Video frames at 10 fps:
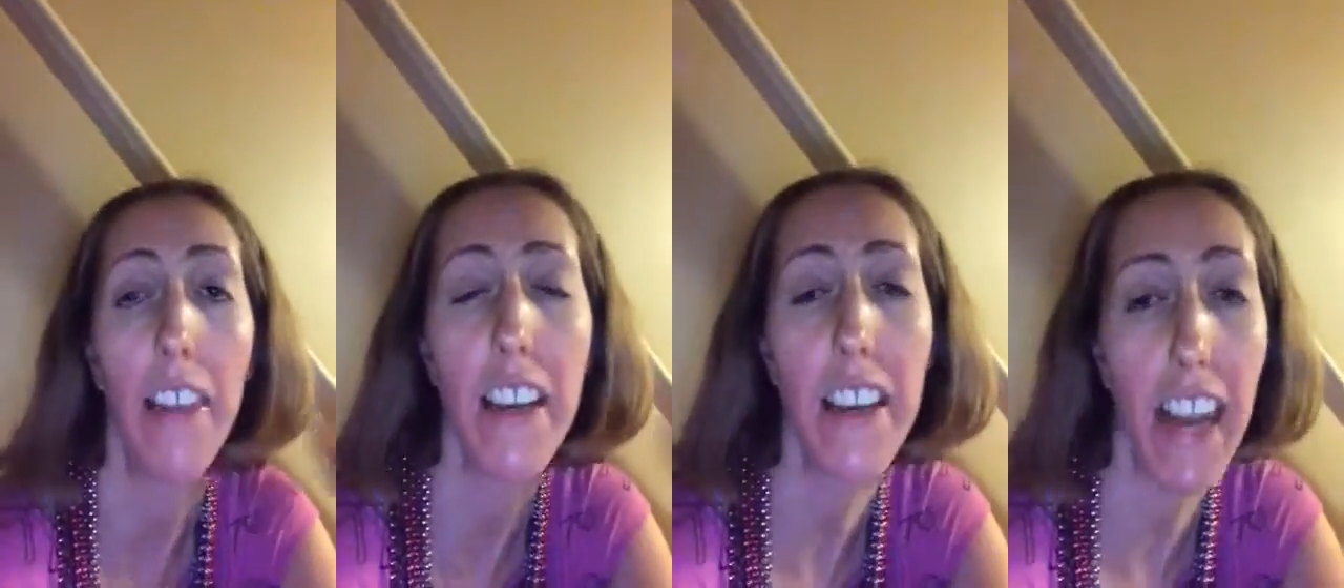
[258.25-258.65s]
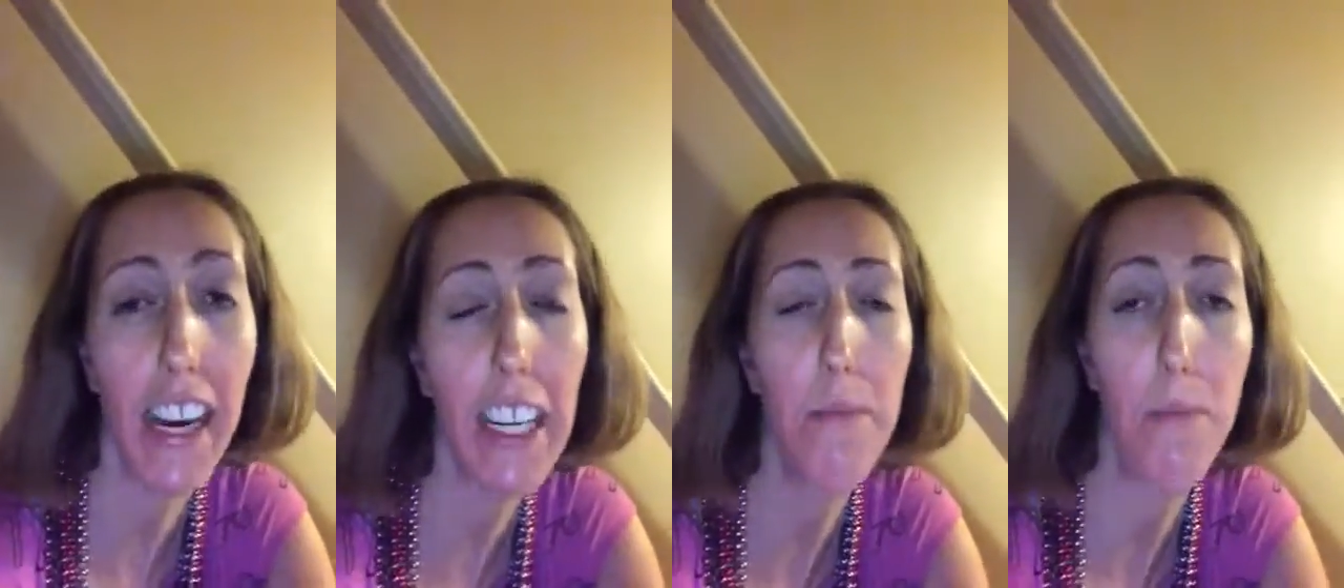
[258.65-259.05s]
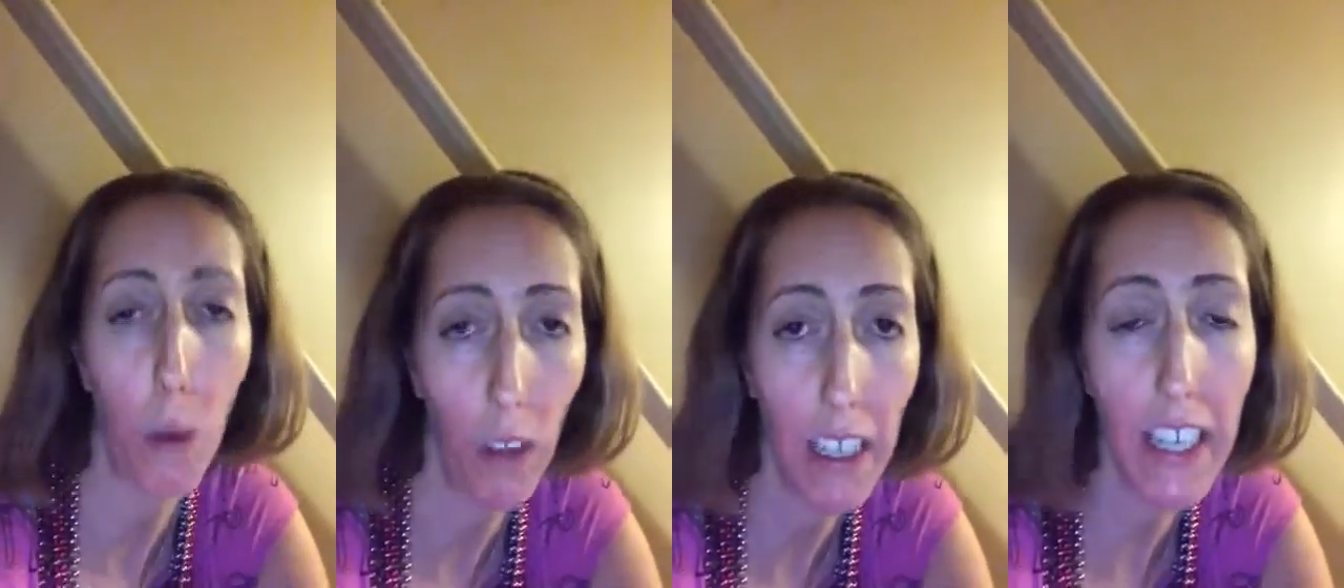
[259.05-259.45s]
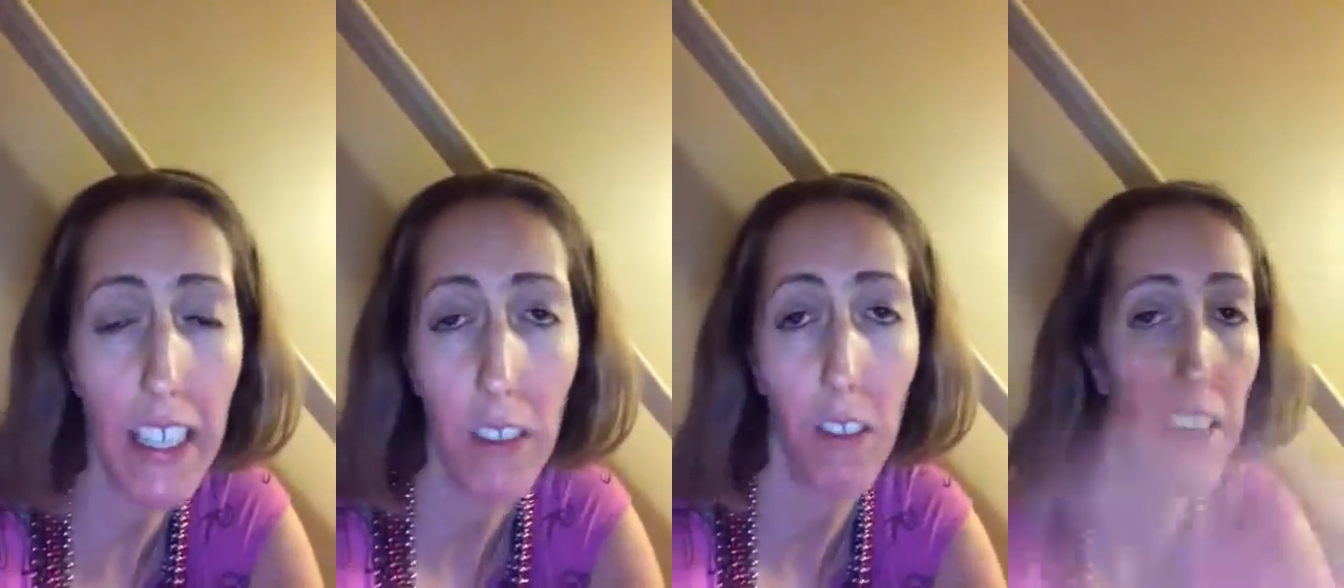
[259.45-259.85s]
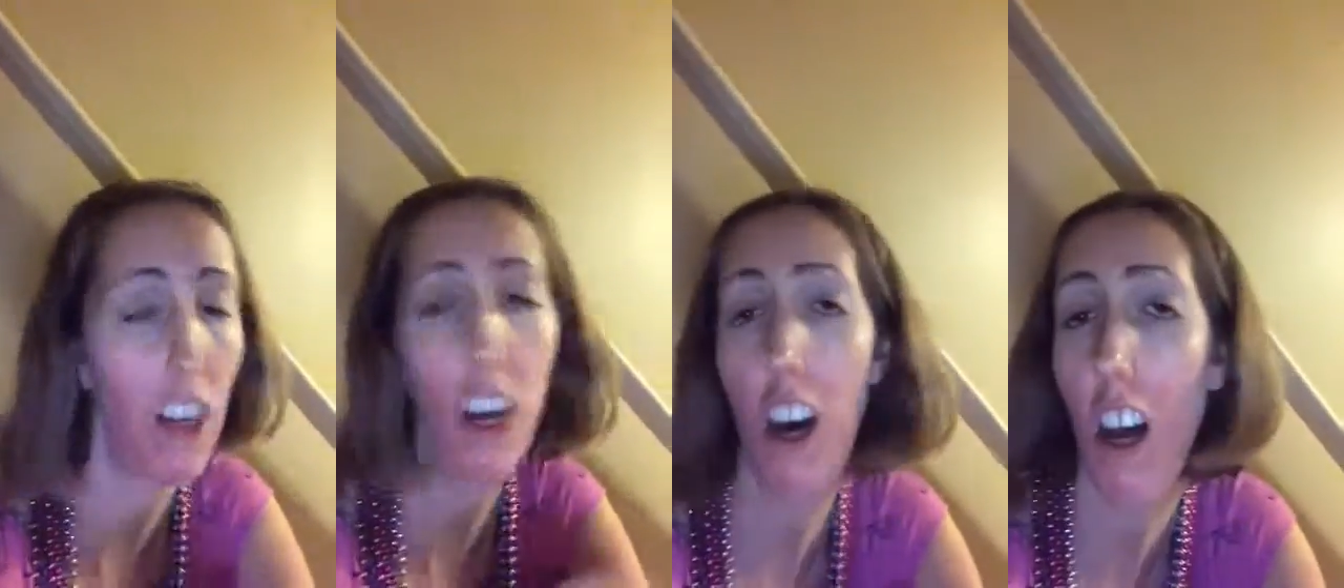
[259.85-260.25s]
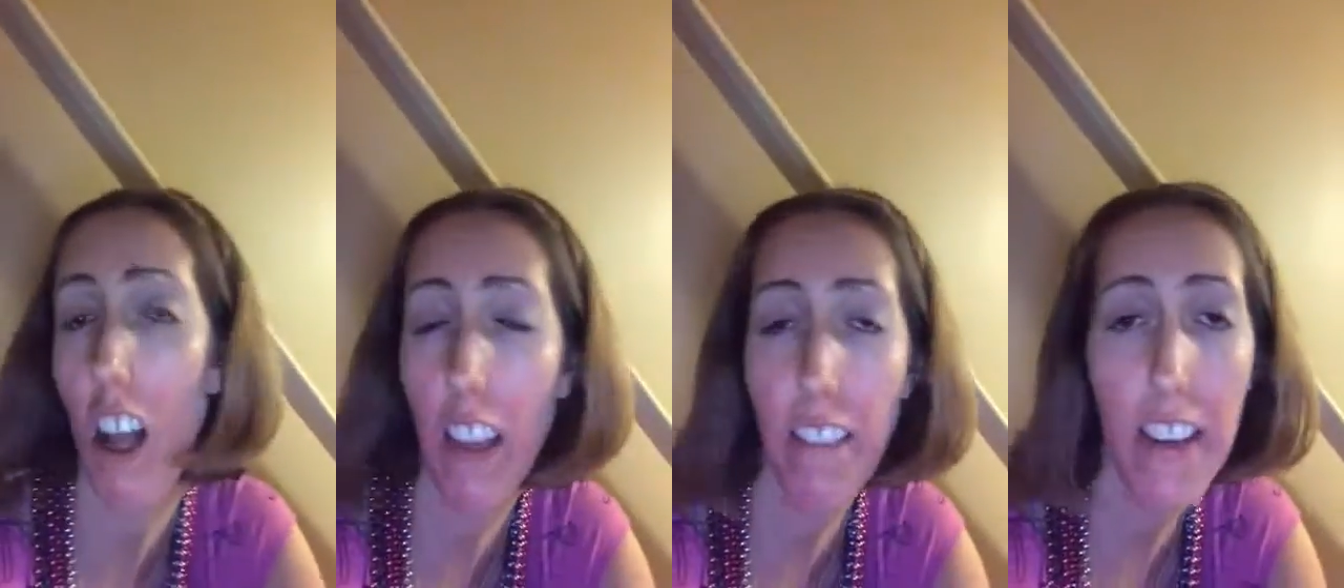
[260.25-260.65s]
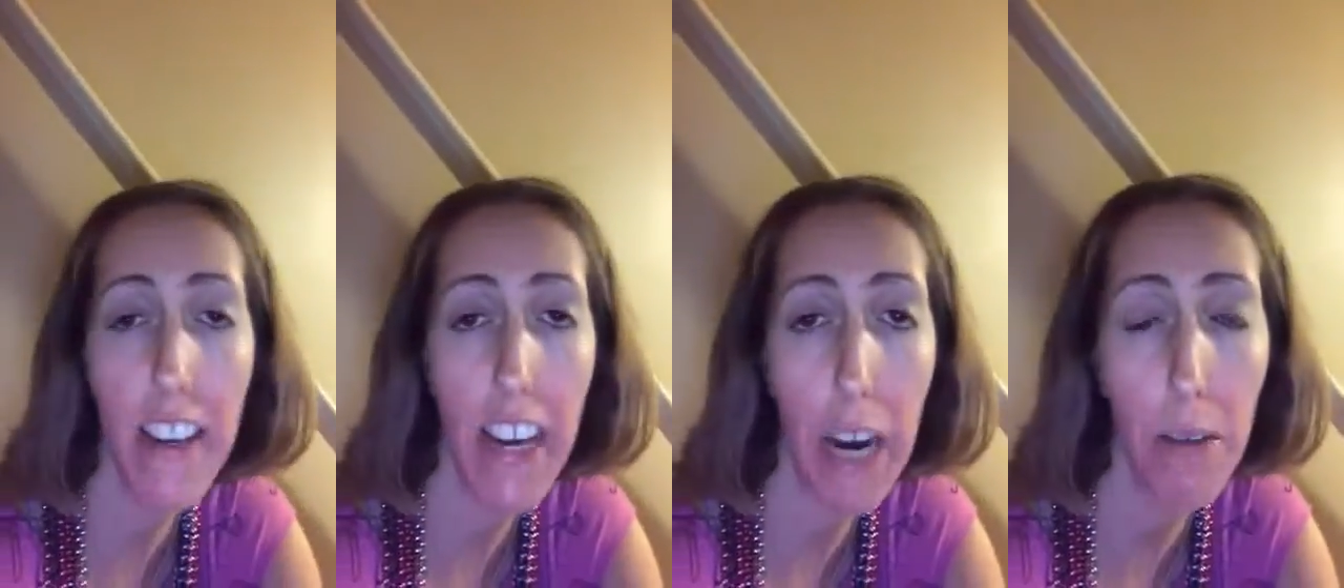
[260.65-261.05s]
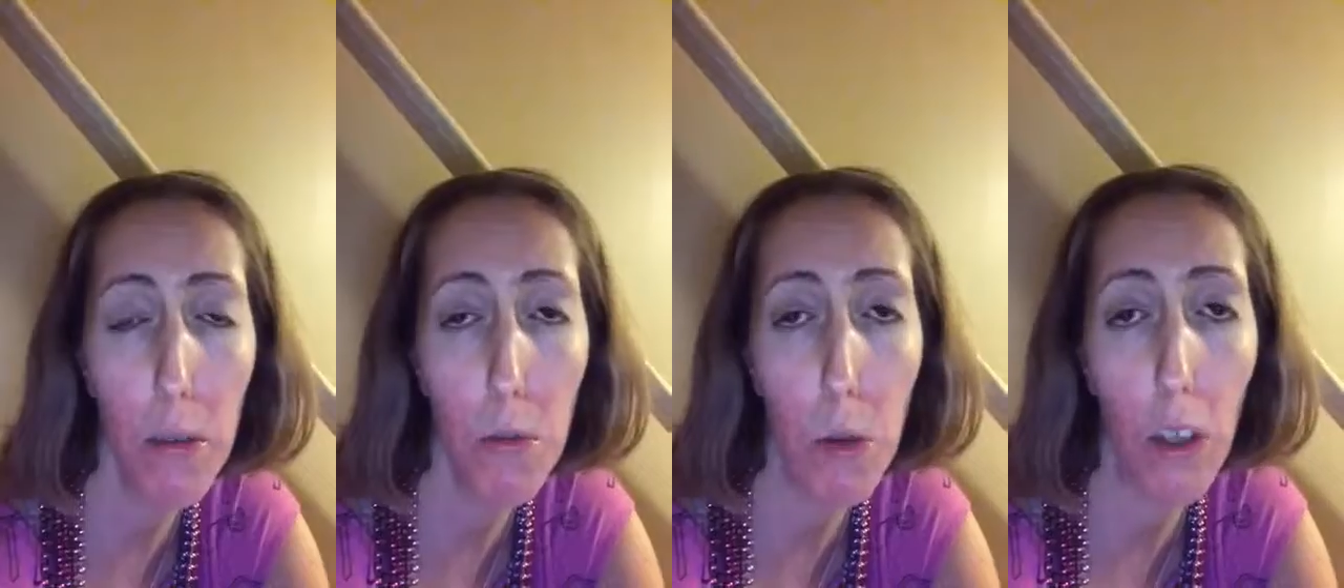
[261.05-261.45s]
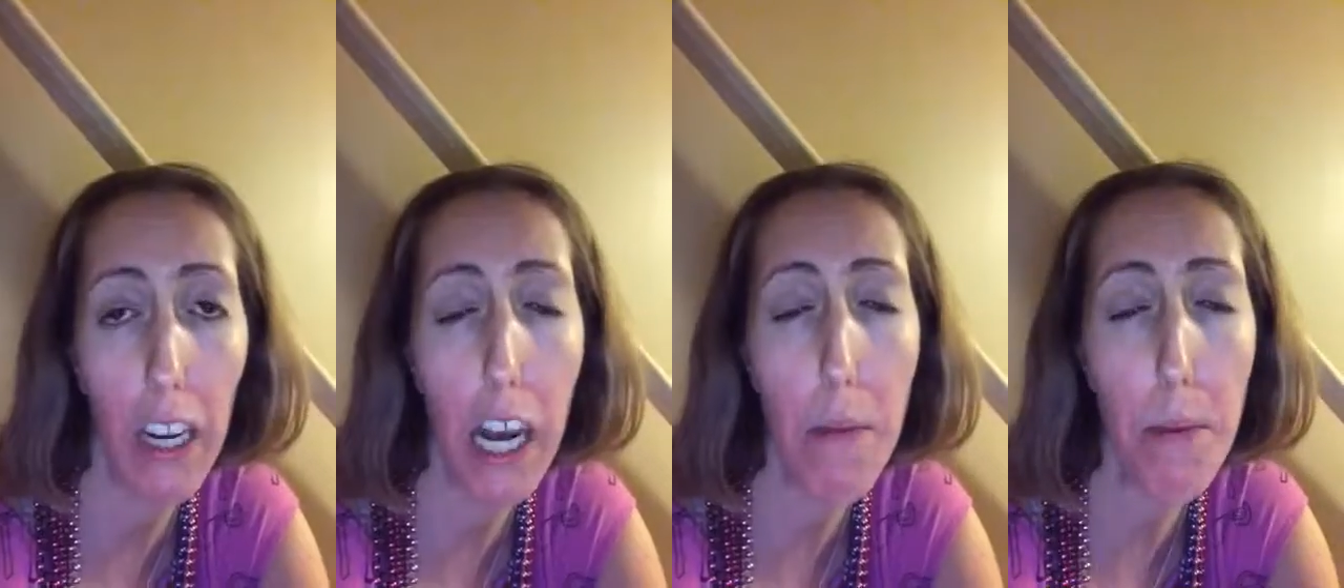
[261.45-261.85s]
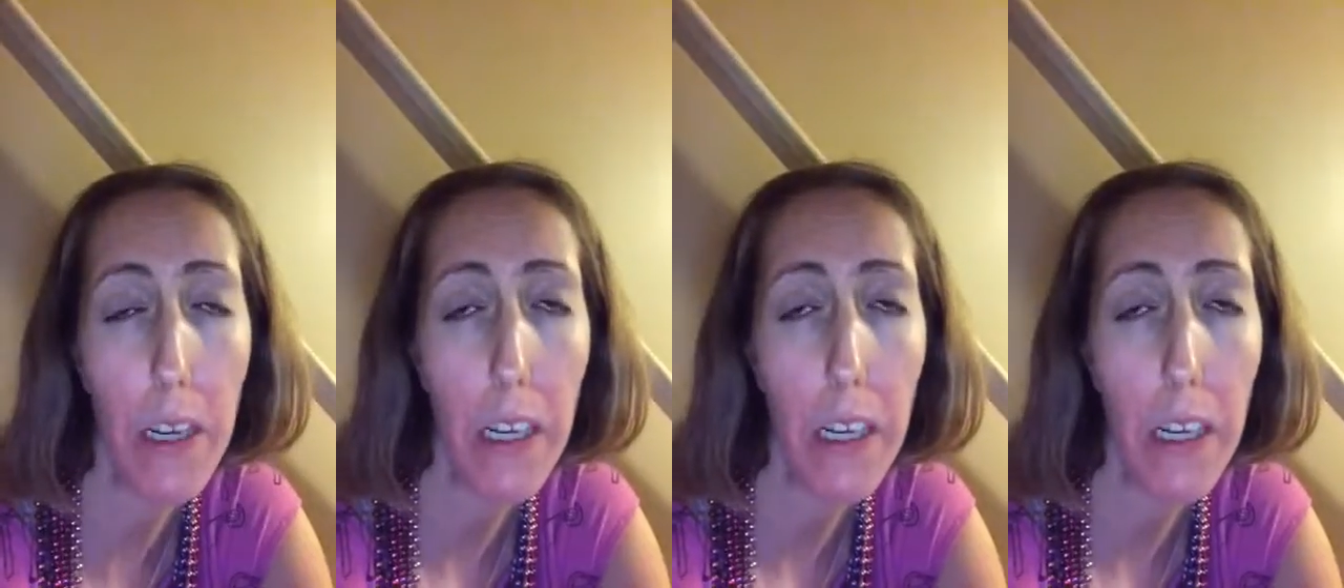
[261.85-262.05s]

The next morning, when all of the neighbors woke up,